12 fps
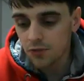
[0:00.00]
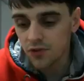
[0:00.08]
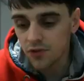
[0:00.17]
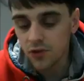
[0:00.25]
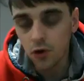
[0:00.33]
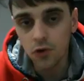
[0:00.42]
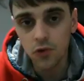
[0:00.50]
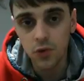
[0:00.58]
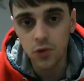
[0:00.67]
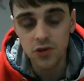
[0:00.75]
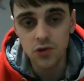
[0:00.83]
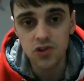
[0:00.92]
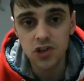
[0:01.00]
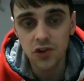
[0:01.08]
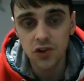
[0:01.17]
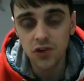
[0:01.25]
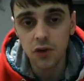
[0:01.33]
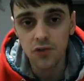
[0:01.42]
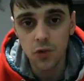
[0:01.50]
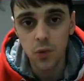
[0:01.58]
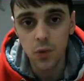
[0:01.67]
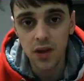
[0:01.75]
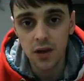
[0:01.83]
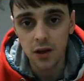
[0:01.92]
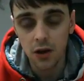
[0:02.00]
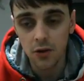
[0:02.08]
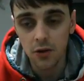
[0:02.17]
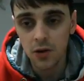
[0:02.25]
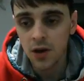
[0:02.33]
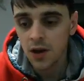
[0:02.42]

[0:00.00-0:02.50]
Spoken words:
results which was just over a week ago.